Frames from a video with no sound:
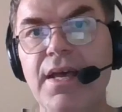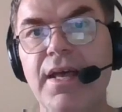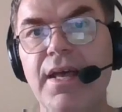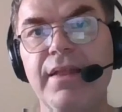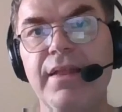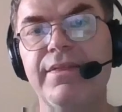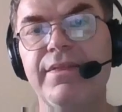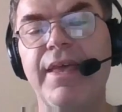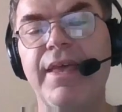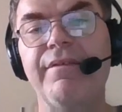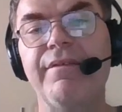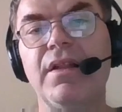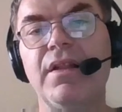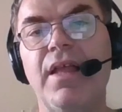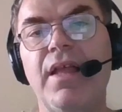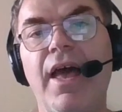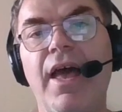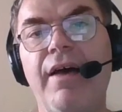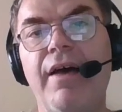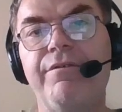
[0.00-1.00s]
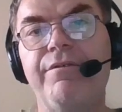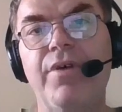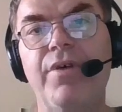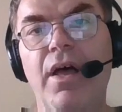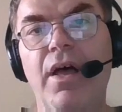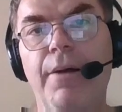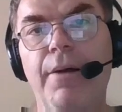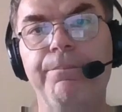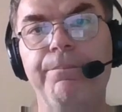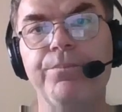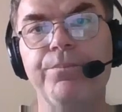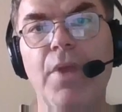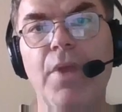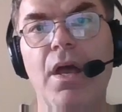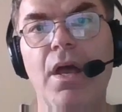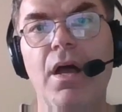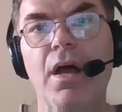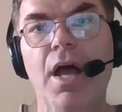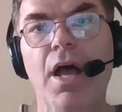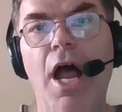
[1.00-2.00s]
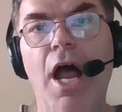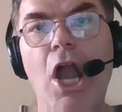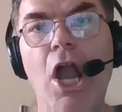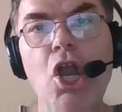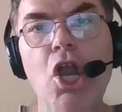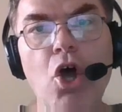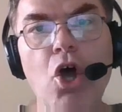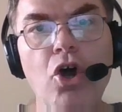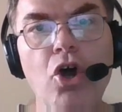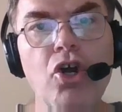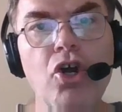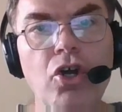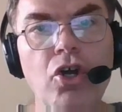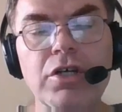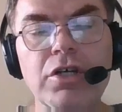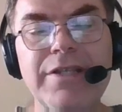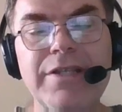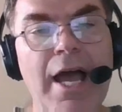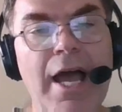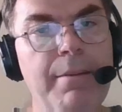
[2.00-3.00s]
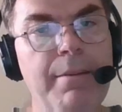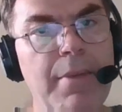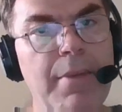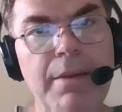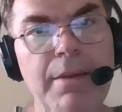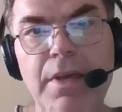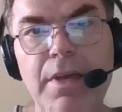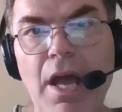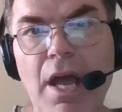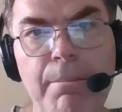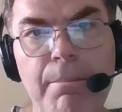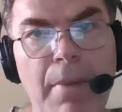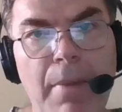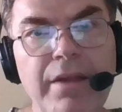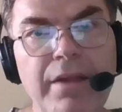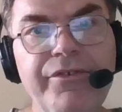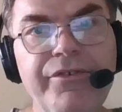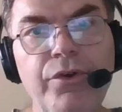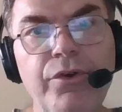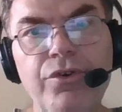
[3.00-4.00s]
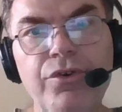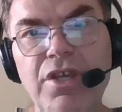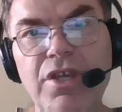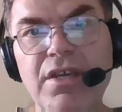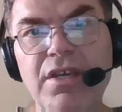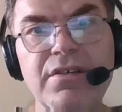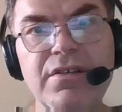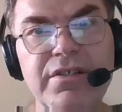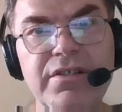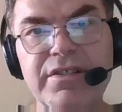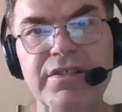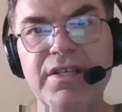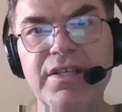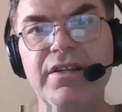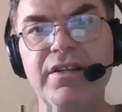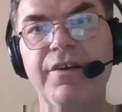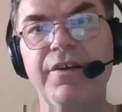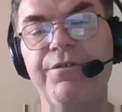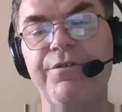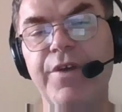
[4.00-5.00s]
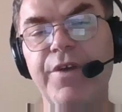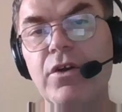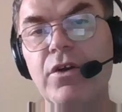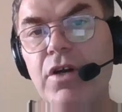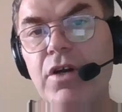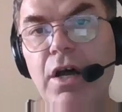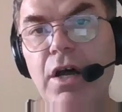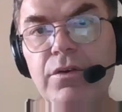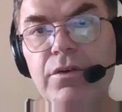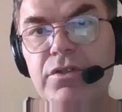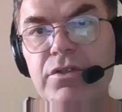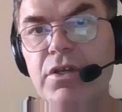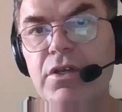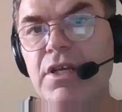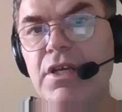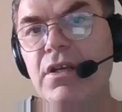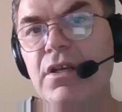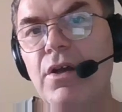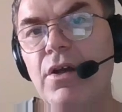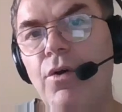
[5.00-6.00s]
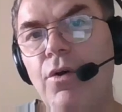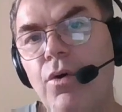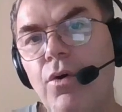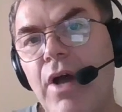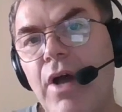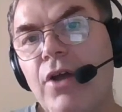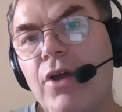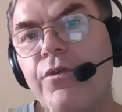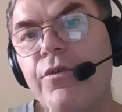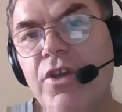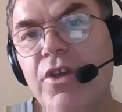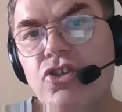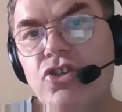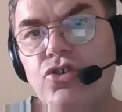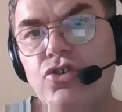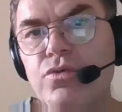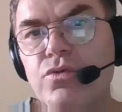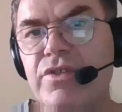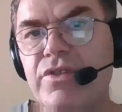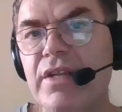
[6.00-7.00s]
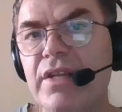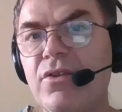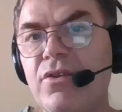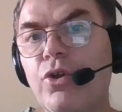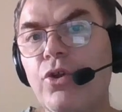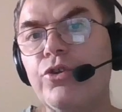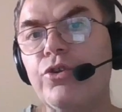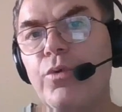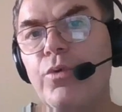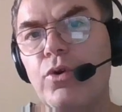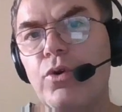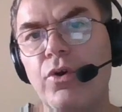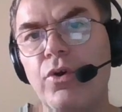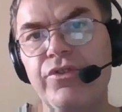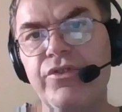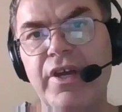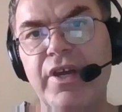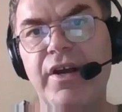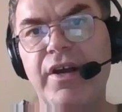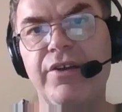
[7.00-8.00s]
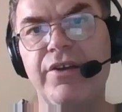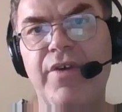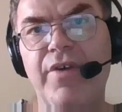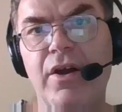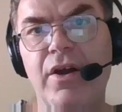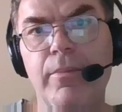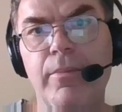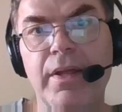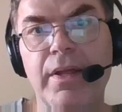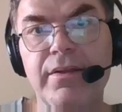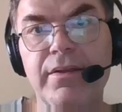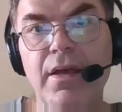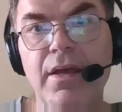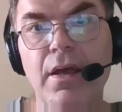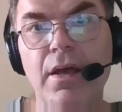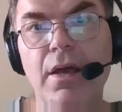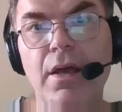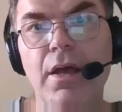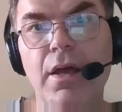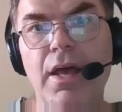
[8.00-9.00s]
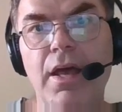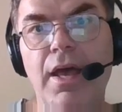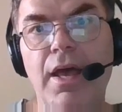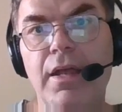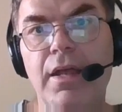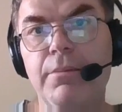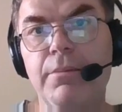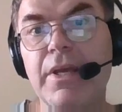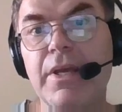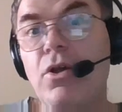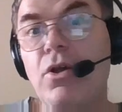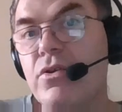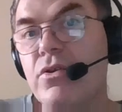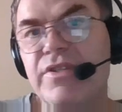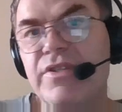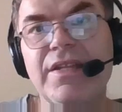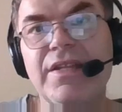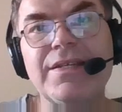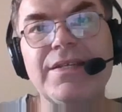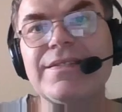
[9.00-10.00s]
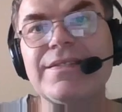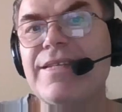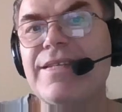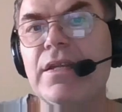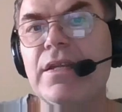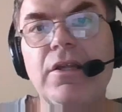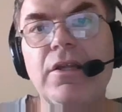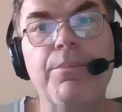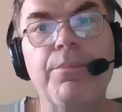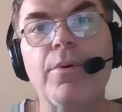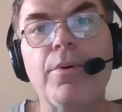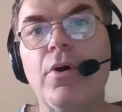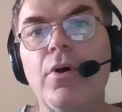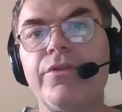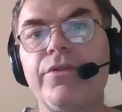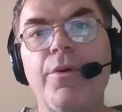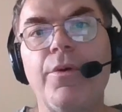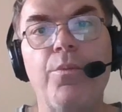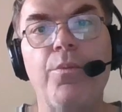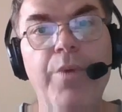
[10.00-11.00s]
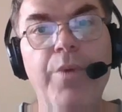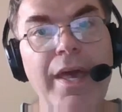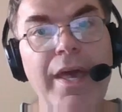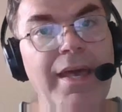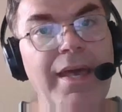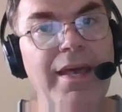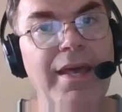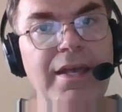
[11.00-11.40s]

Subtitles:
they will have a long time, maybe months or years, till they figure out all kind of issues that don't work on their environment, and because they didn't set it up the way